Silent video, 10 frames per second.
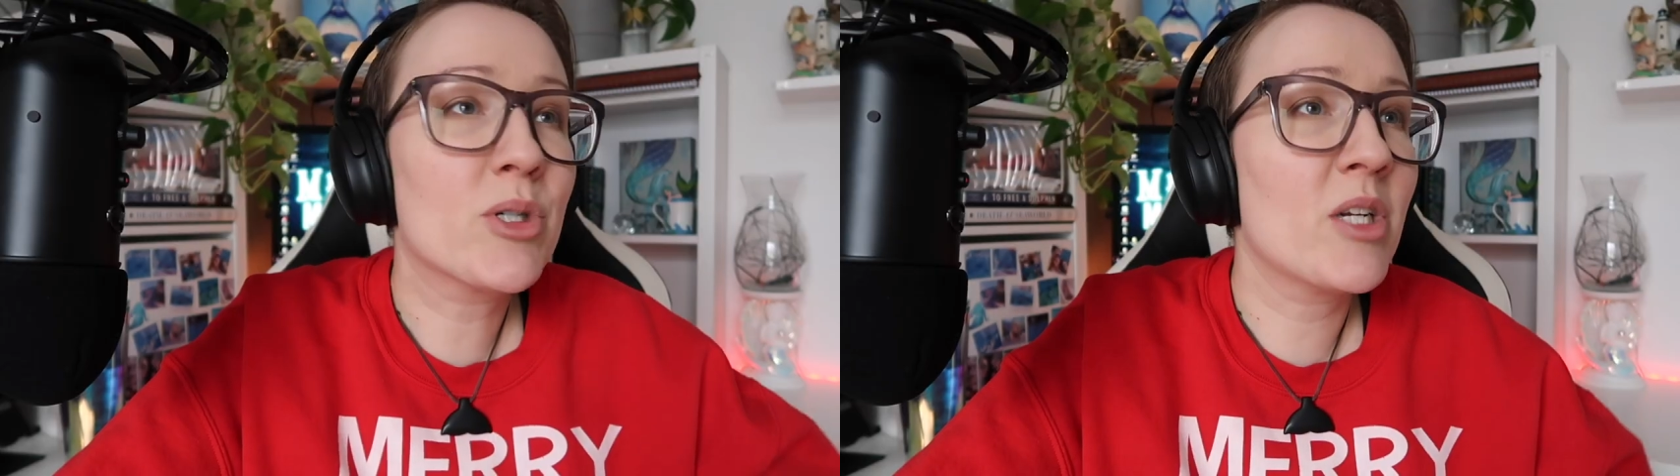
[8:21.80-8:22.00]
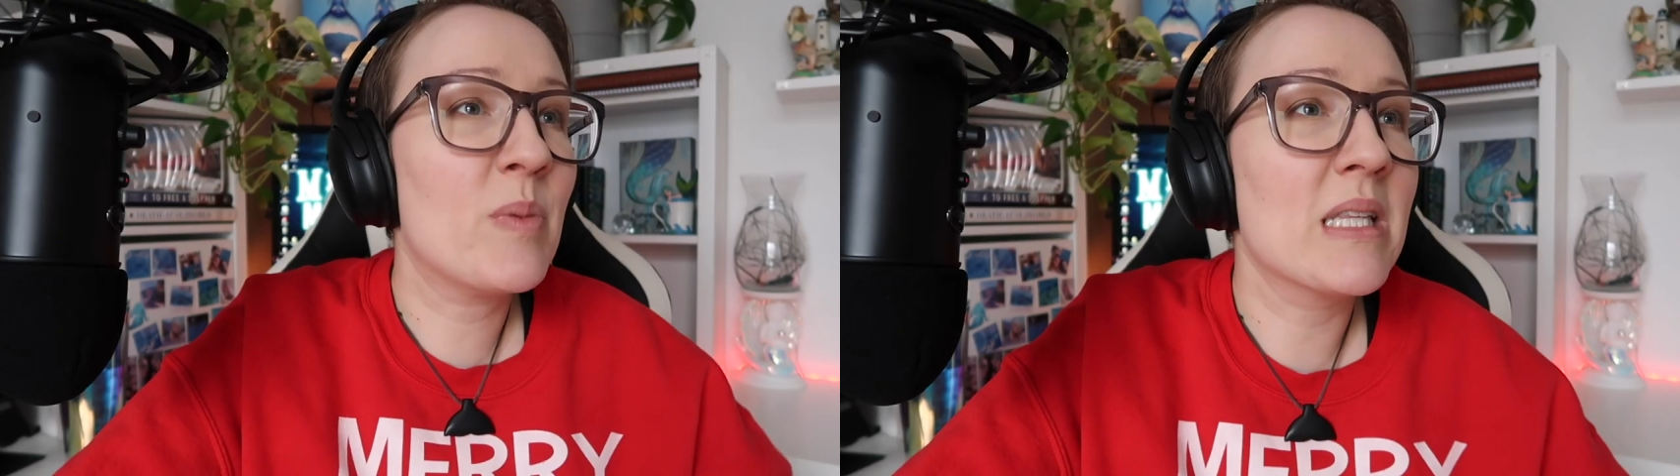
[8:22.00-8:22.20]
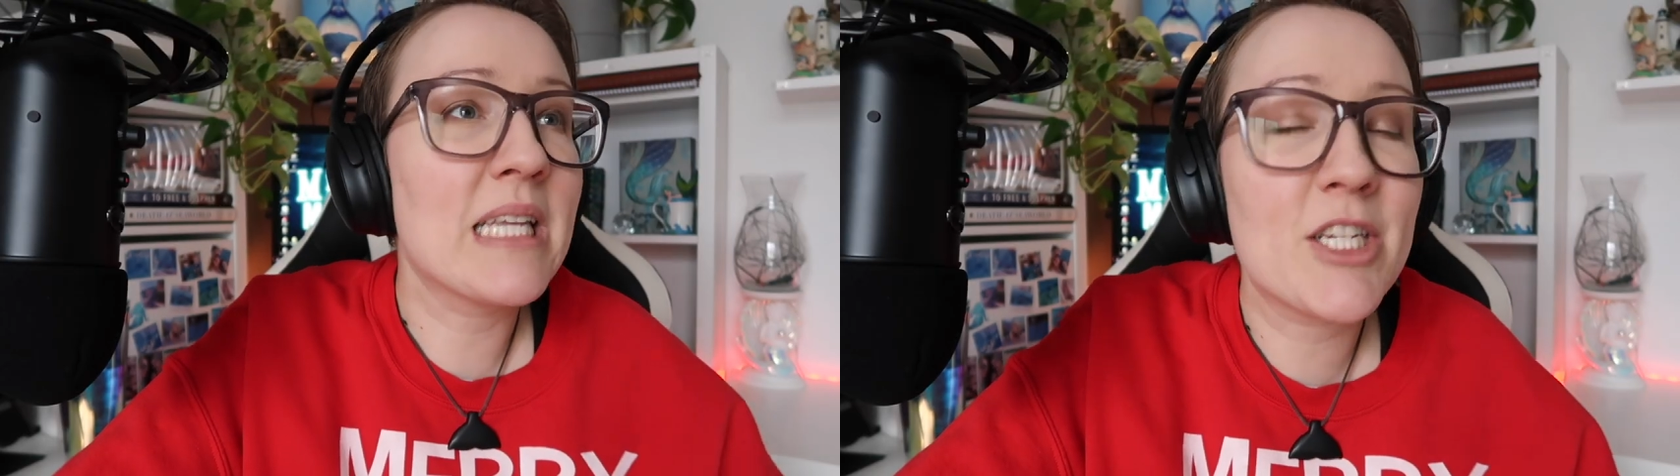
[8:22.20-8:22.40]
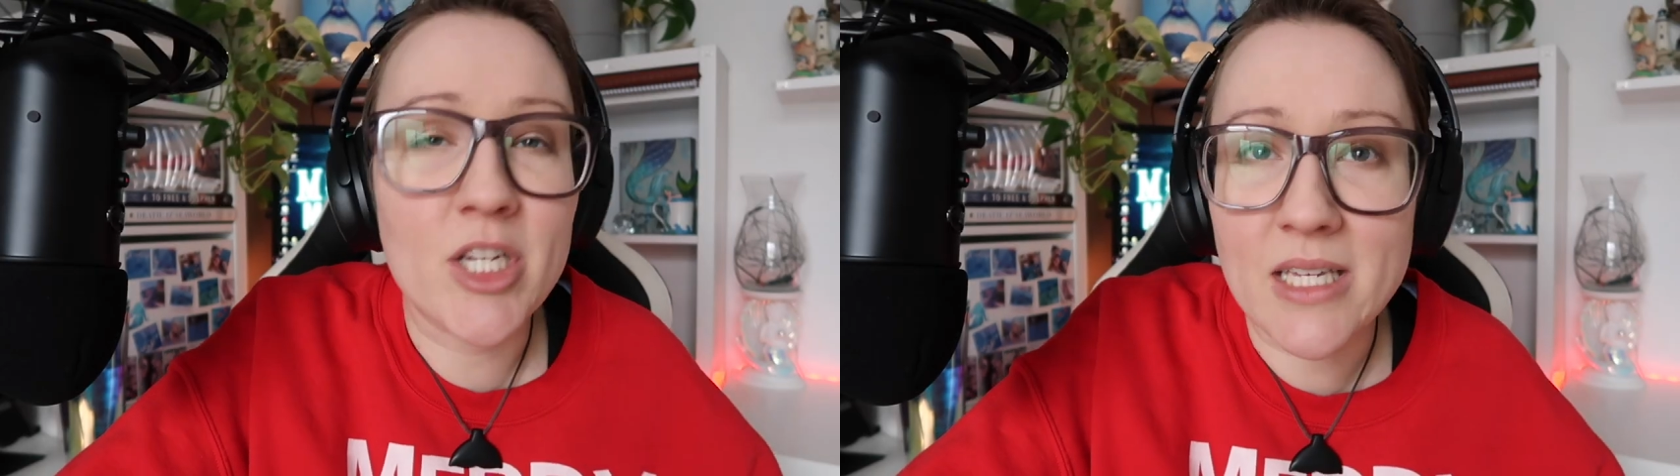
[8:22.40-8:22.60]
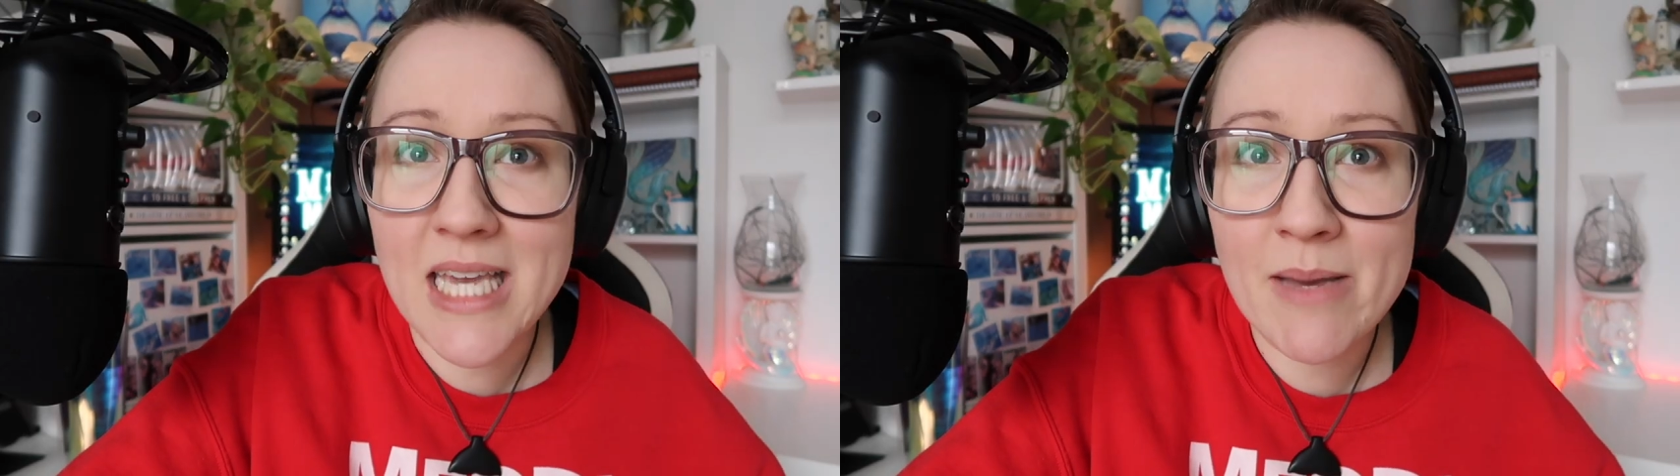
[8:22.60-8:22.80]
could be
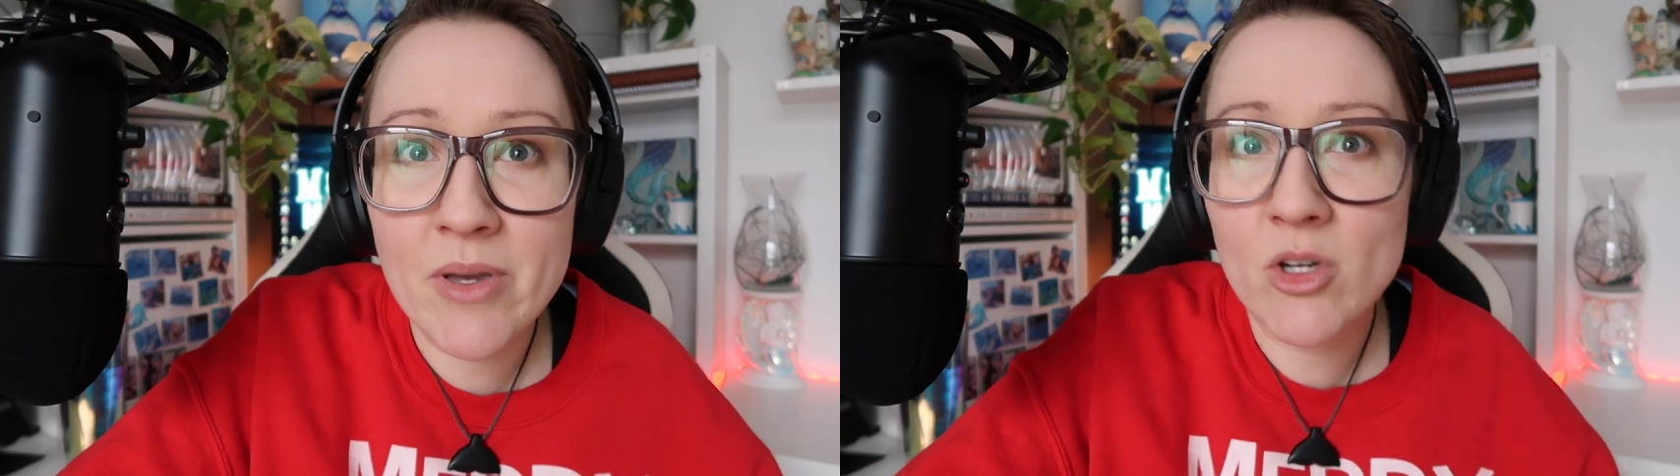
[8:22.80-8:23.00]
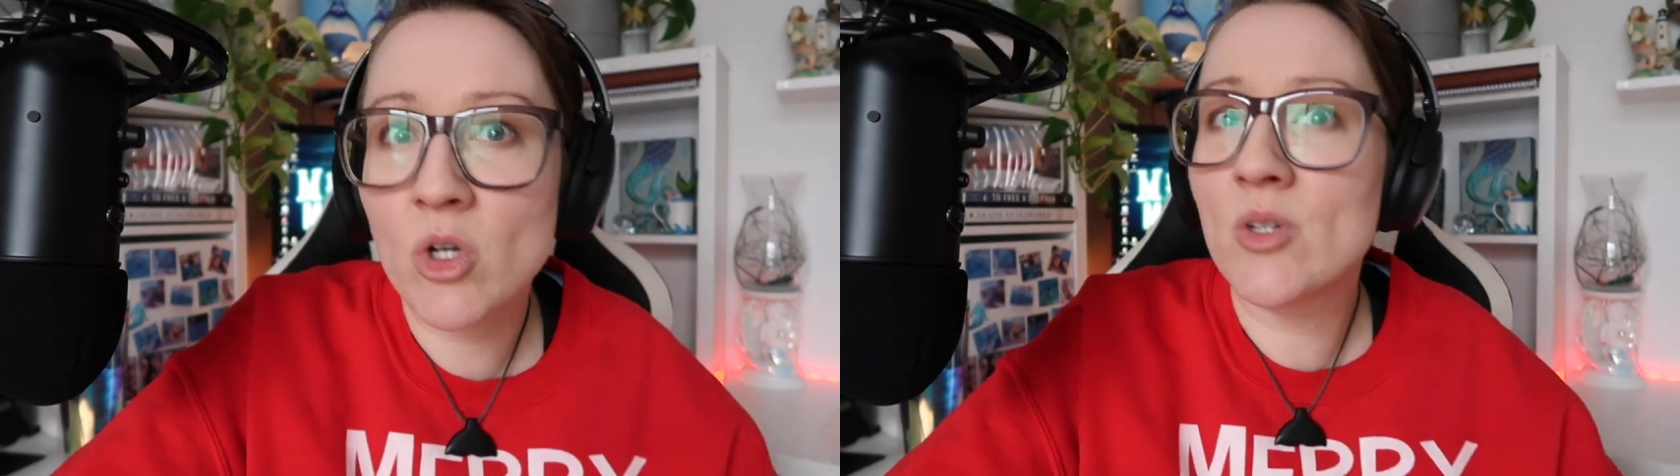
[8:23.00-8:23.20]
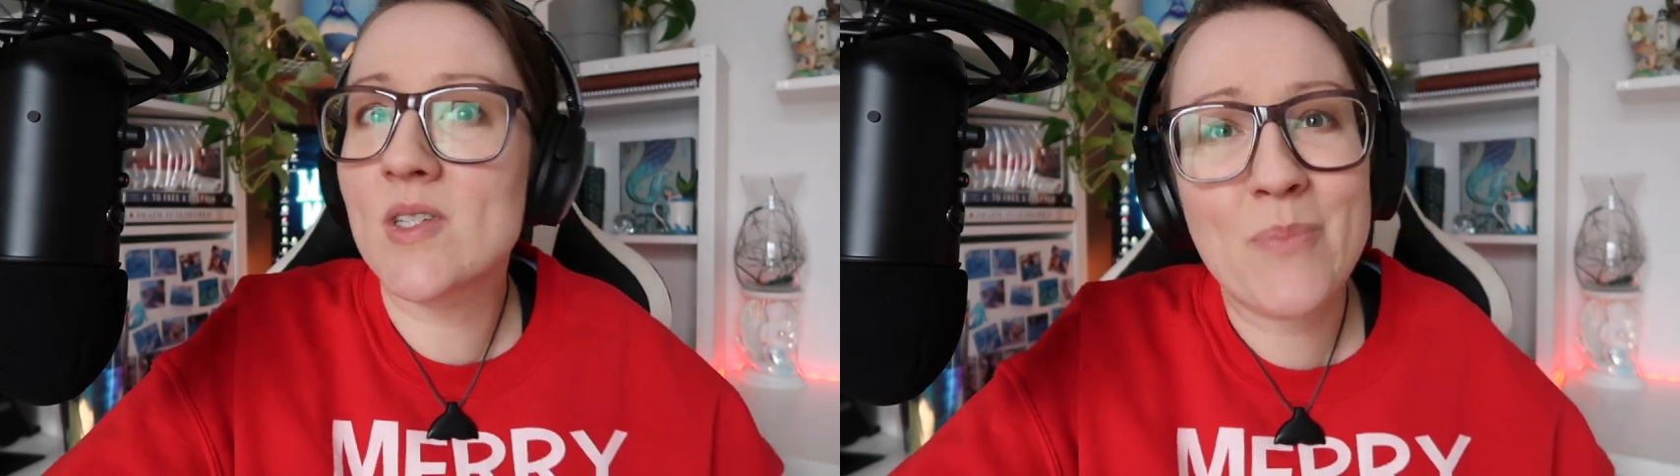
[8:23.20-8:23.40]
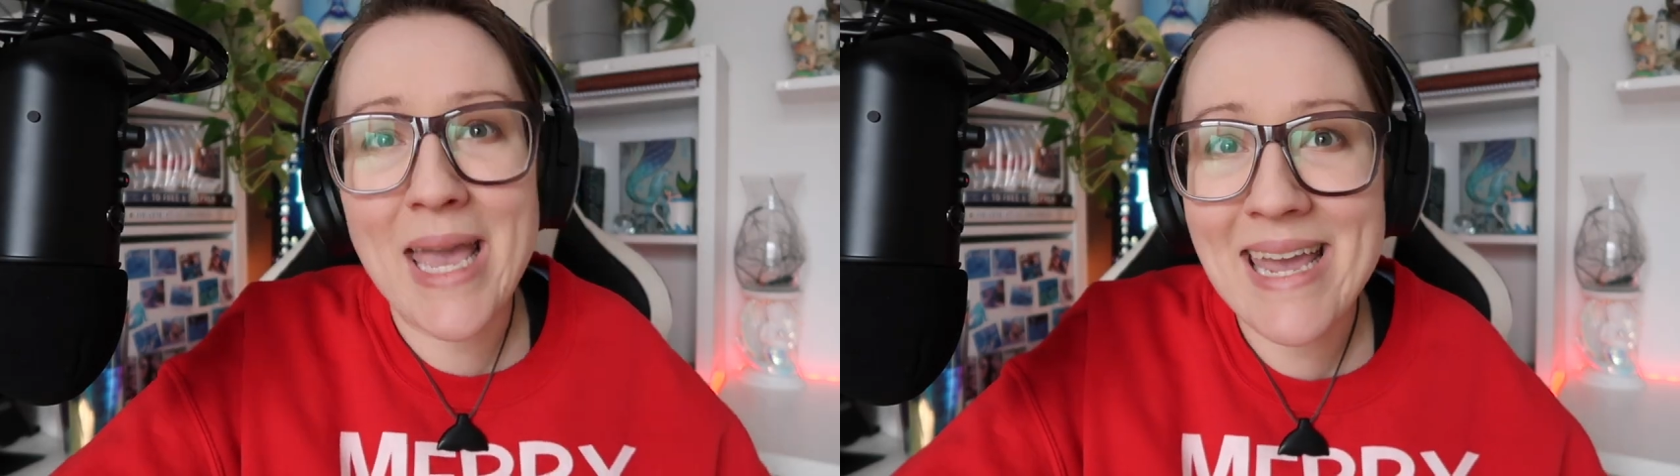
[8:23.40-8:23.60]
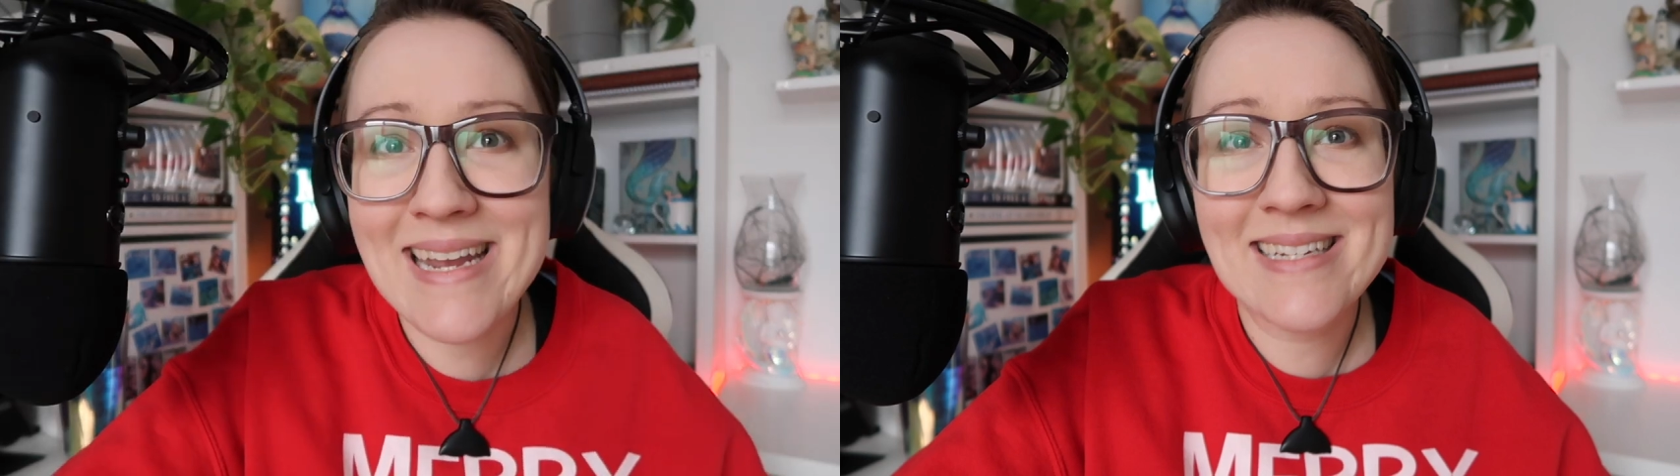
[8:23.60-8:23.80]
leaching chemicals,
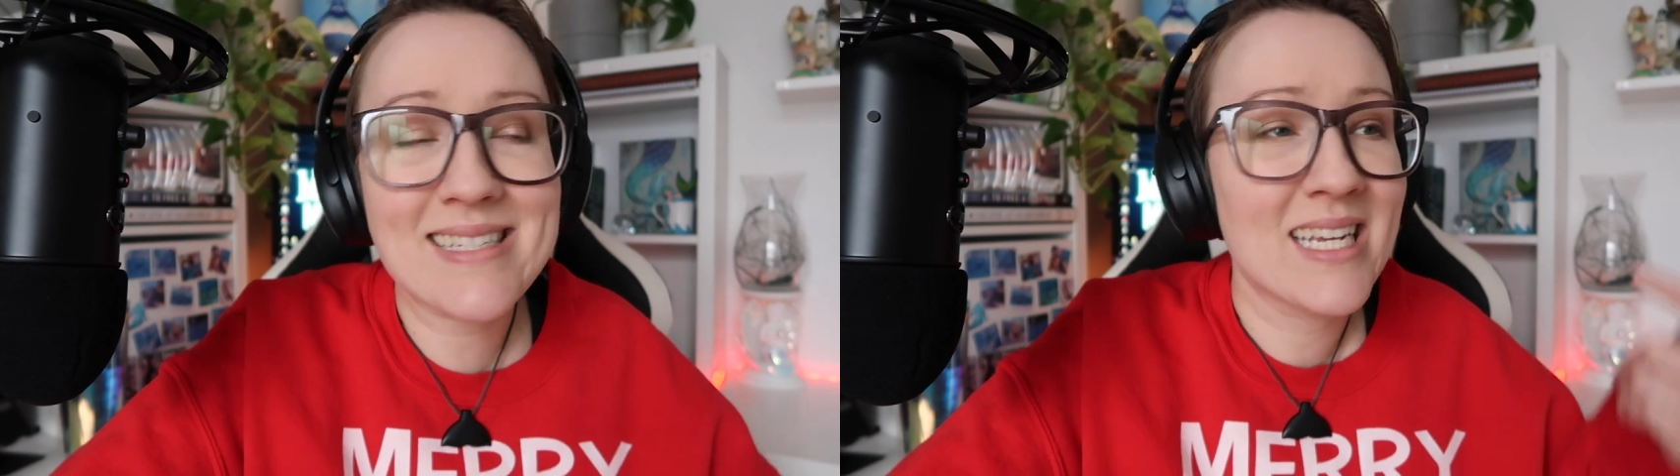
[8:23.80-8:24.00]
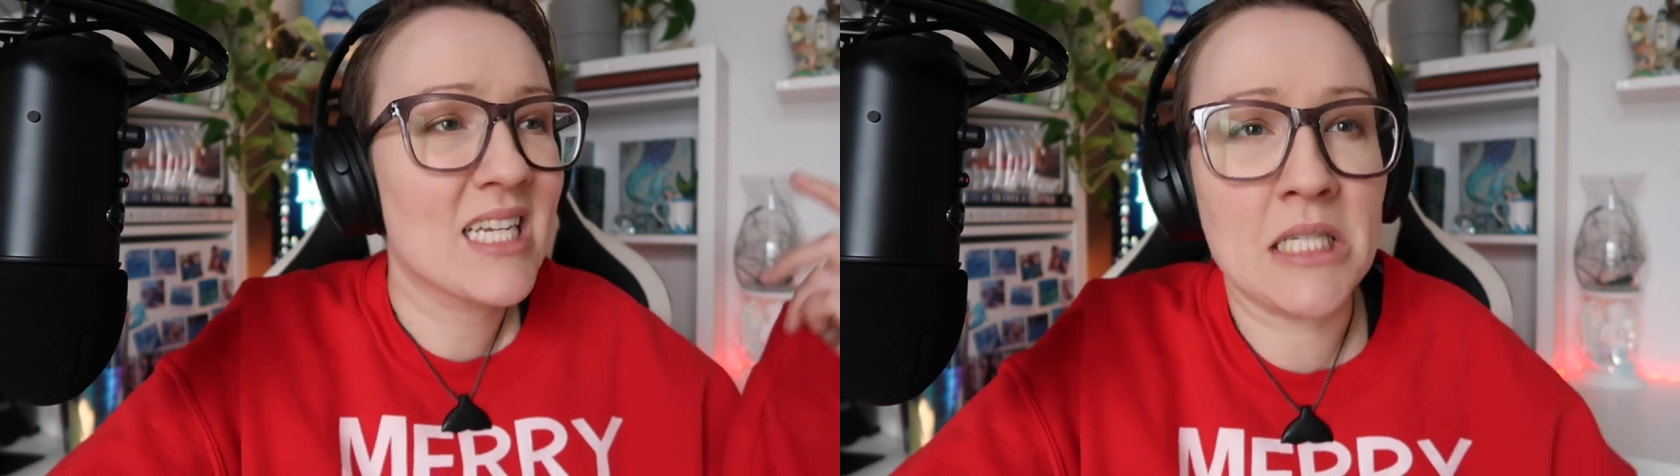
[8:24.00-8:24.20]
paint,